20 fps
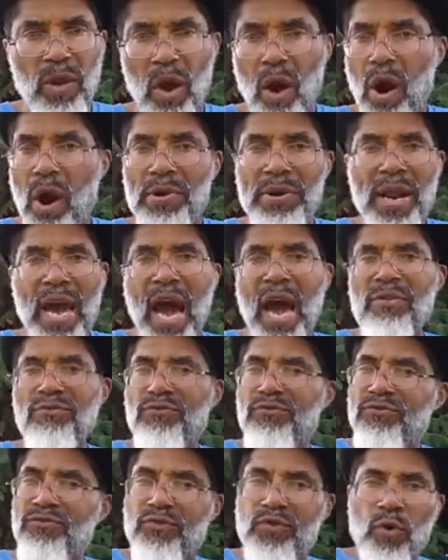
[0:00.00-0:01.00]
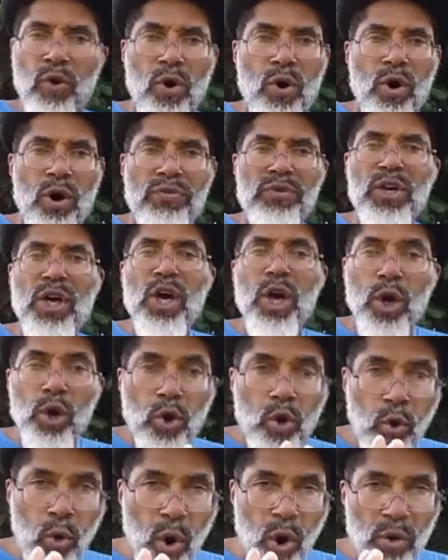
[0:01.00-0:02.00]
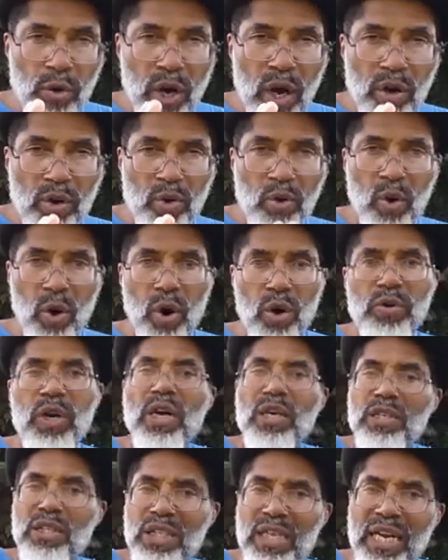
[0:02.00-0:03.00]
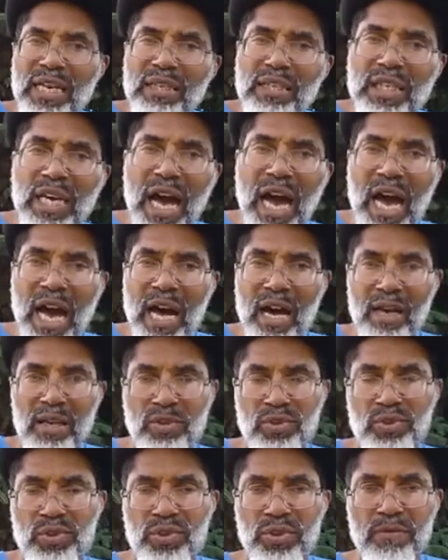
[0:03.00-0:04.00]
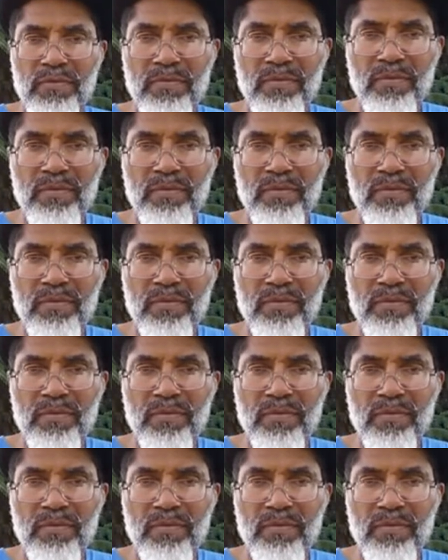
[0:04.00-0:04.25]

are not for the quote-unquote Gentiles.